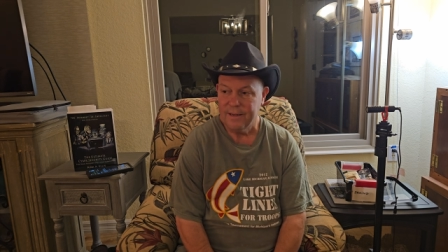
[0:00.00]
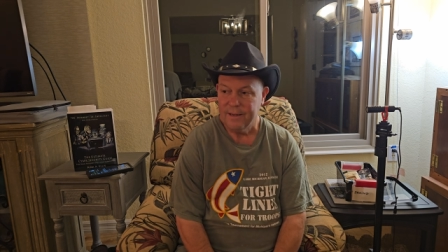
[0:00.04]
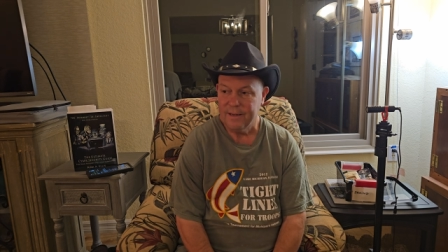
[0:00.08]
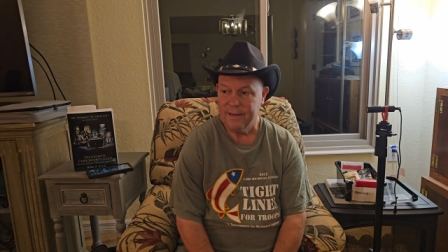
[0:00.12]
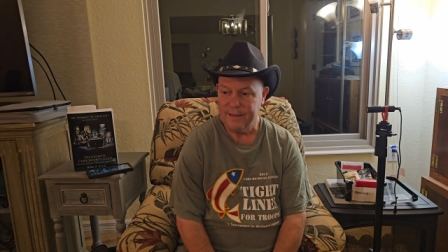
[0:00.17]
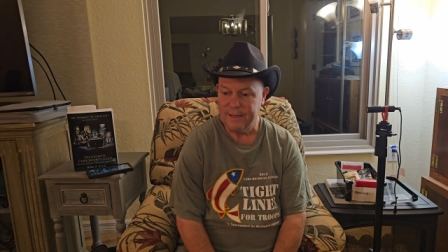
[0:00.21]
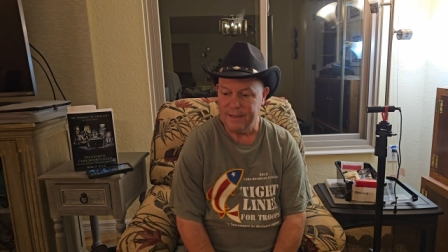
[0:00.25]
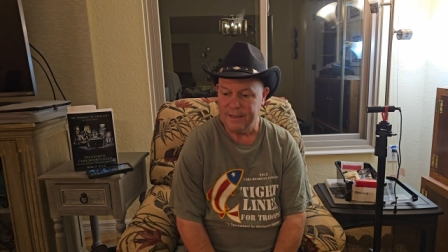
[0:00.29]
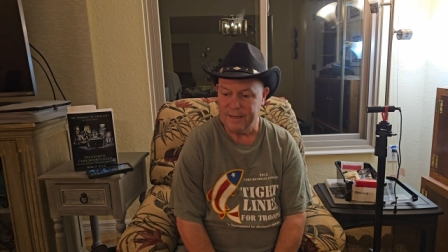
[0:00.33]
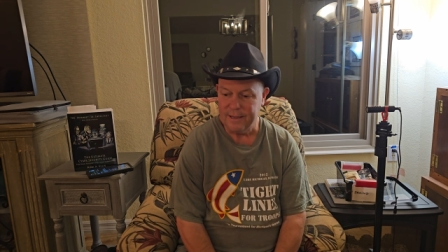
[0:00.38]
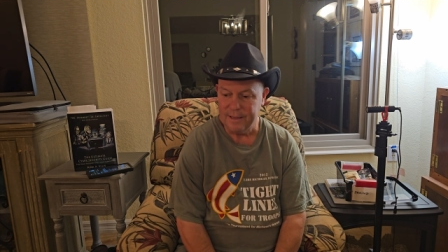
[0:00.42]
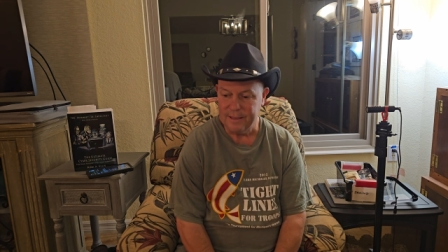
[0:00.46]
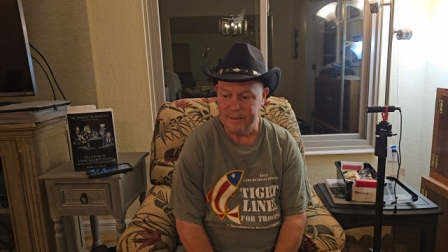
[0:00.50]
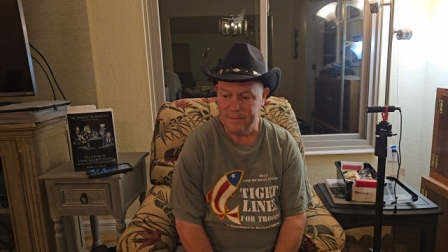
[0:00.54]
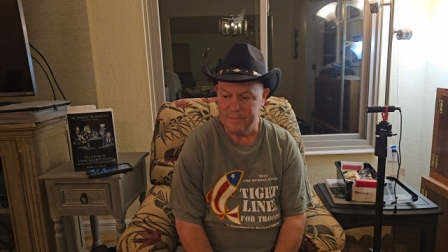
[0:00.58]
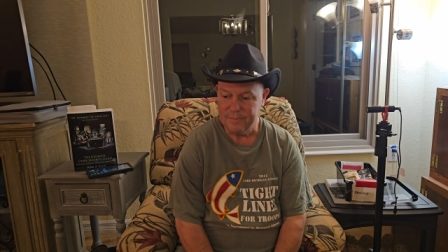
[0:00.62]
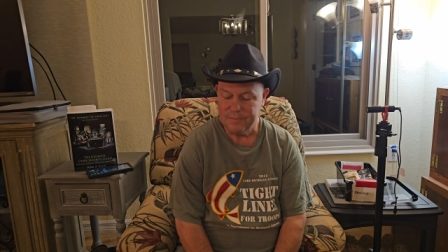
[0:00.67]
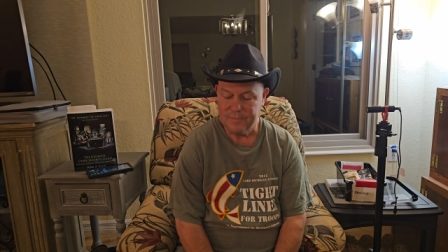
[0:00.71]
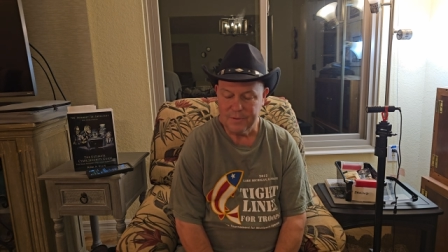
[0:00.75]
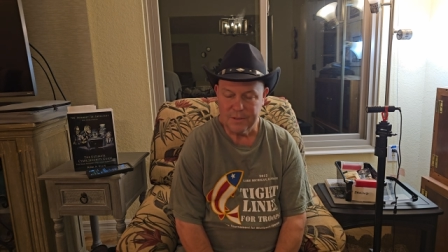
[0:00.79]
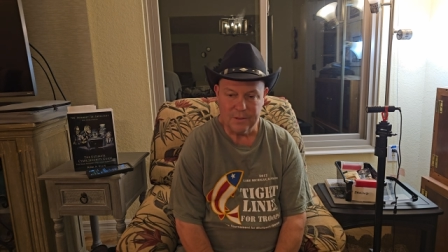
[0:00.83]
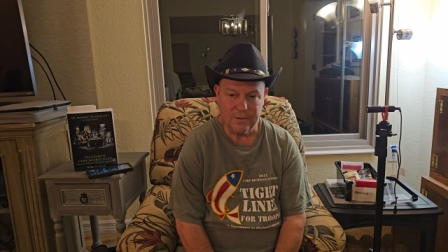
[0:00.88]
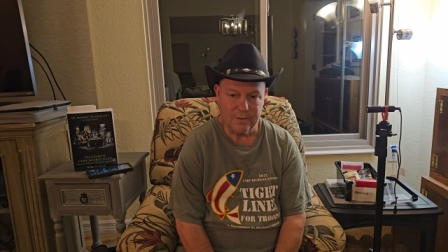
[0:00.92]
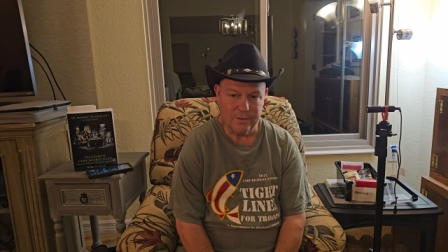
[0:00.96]

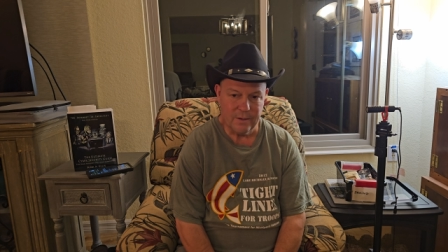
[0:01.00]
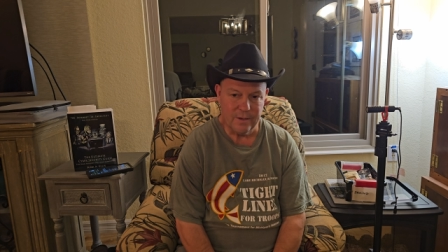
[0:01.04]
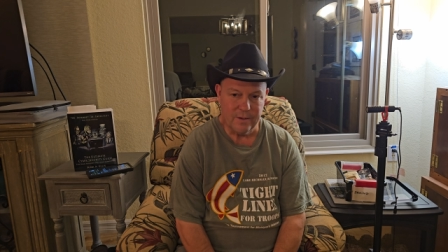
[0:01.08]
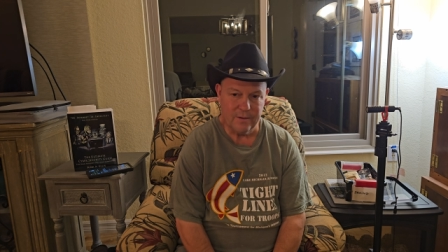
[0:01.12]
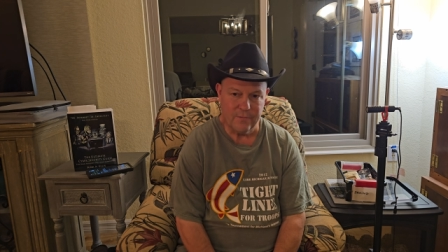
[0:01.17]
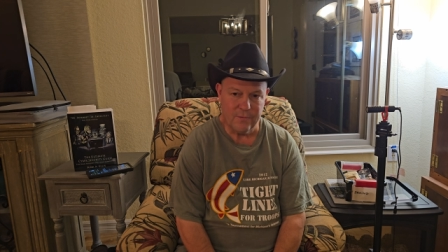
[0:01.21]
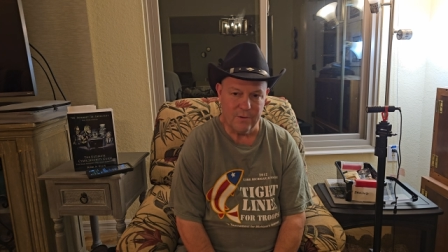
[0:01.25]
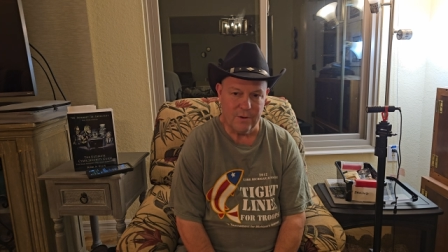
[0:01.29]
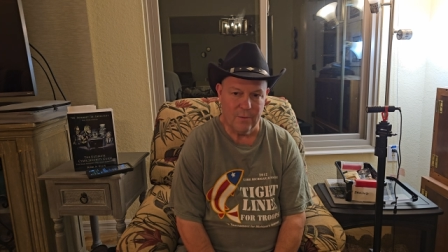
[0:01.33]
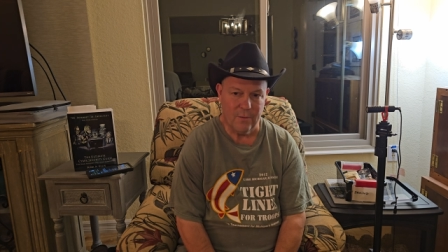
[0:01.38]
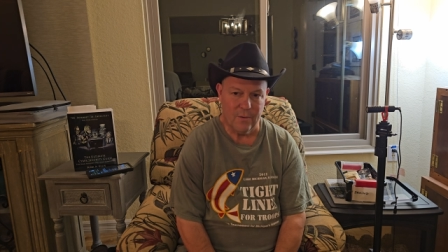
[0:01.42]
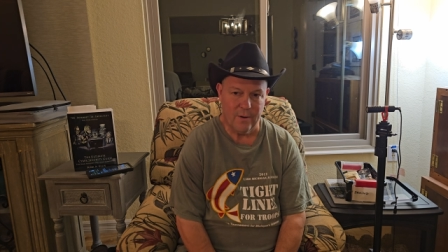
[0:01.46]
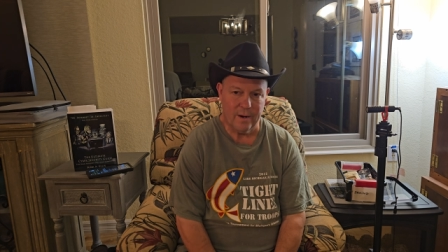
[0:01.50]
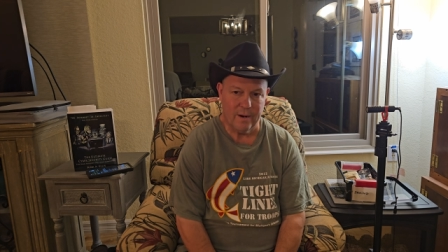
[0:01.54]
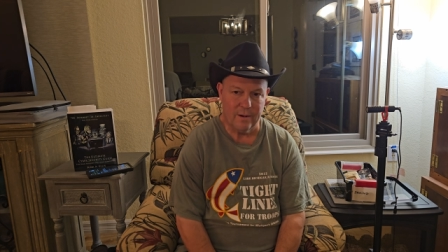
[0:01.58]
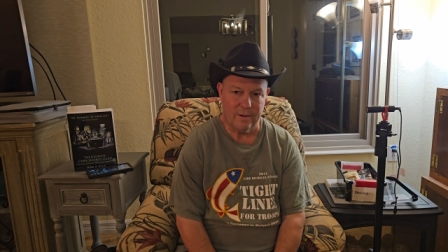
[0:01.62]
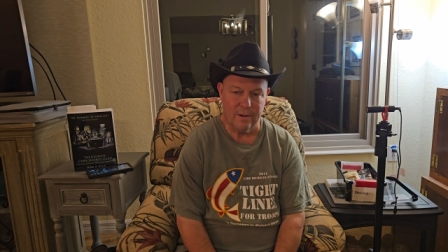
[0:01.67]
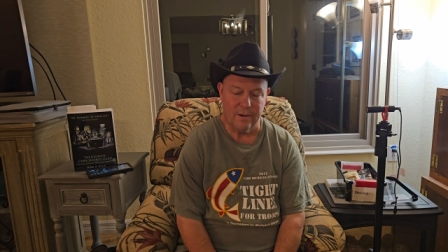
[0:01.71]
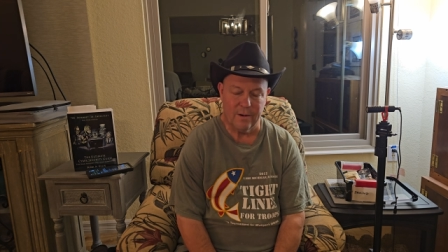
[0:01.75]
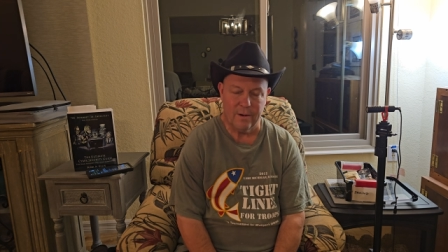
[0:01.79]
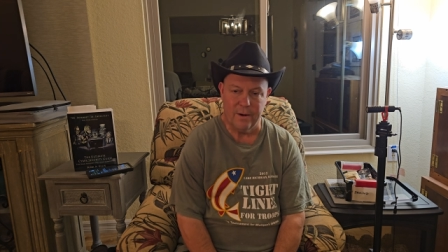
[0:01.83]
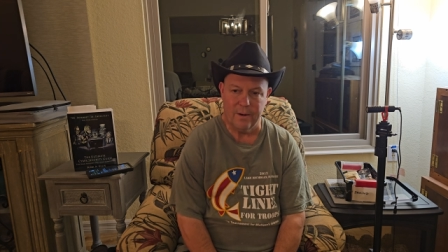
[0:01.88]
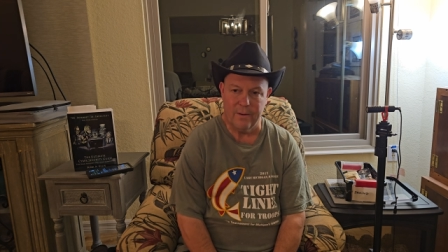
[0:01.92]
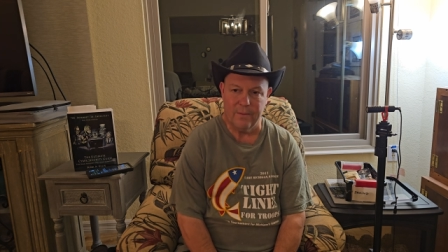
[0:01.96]
If you want to
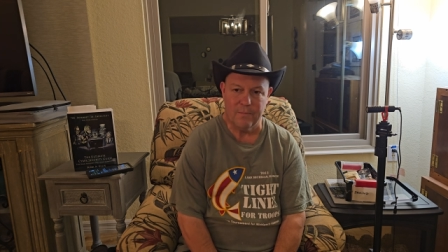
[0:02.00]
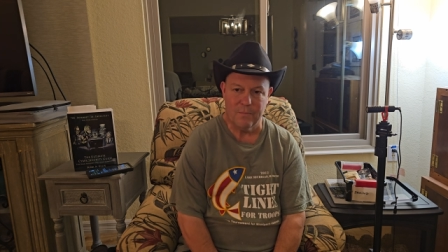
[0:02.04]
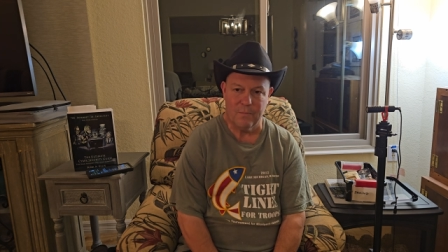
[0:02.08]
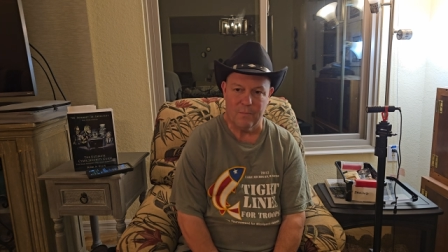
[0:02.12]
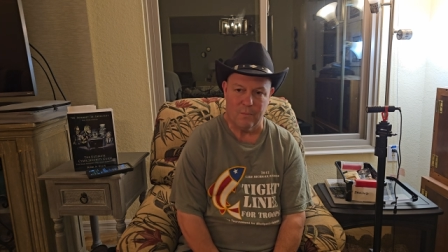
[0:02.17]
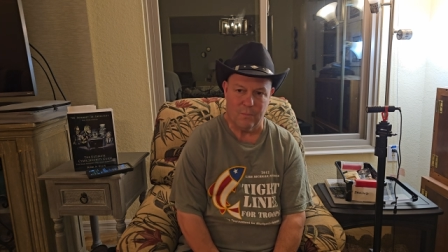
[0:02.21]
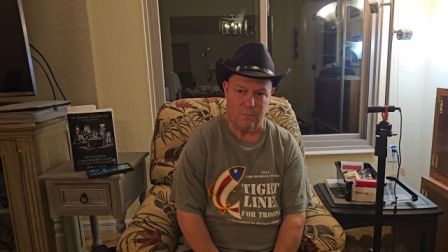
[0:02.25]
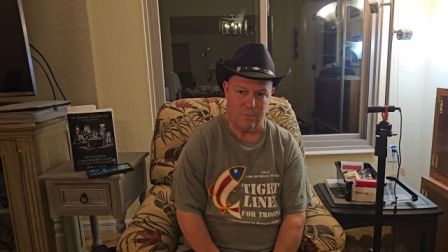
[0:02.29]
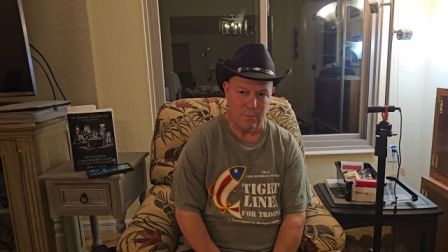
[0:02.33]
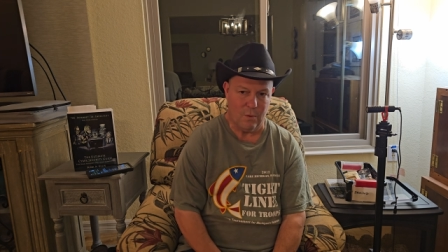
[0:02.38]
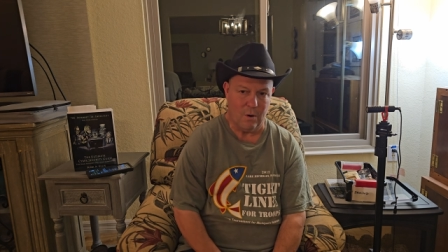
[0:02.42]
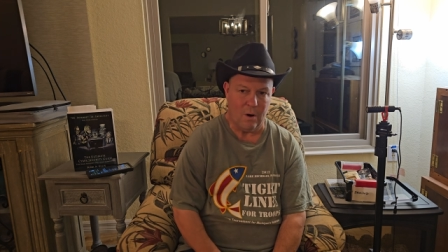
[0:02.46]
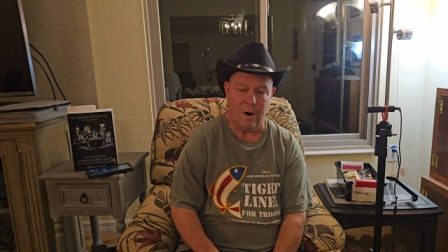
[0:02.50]
learn